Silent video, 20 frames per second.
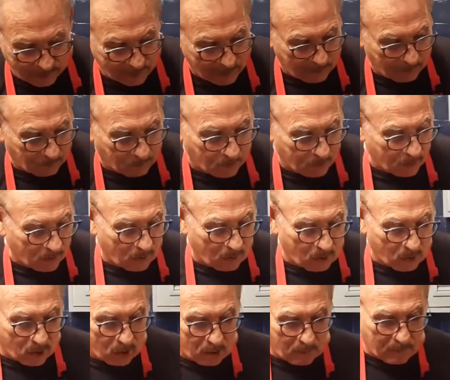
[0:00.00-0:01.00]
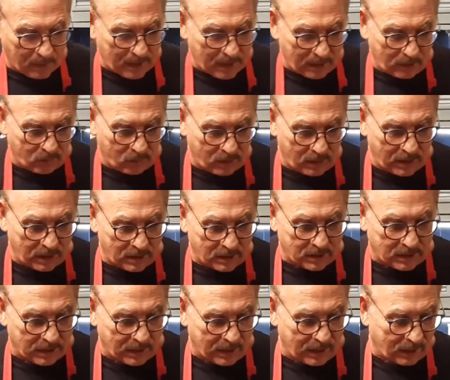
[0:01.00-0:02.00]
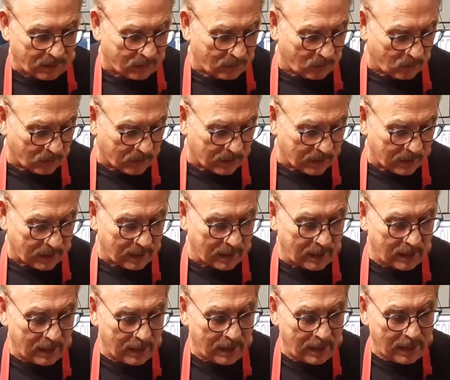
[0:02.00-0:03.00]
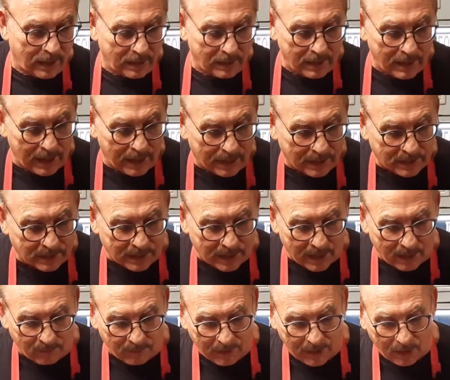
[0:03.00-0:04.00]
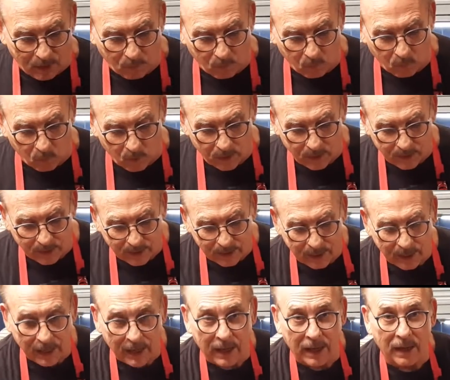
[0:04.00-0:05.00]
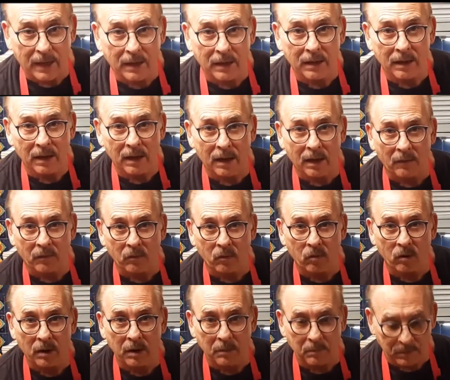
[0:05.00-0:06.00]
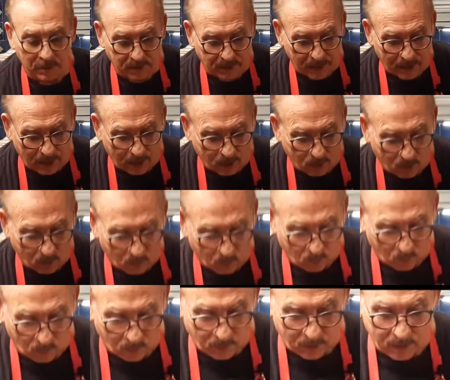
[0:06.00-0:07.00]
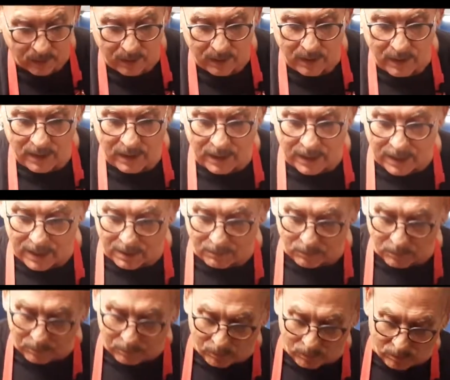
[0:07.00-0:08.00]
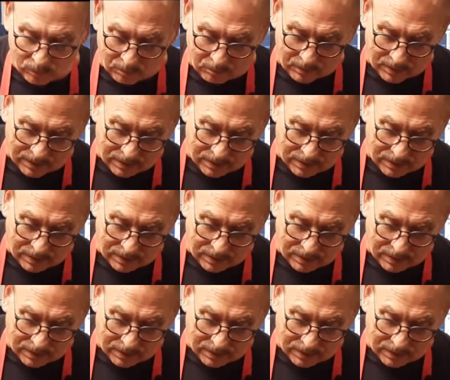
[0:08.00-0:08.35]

I'm pouring all my ingredients together, okay? Next, I've got 1 can of cream-style corn. And I'm going to pour my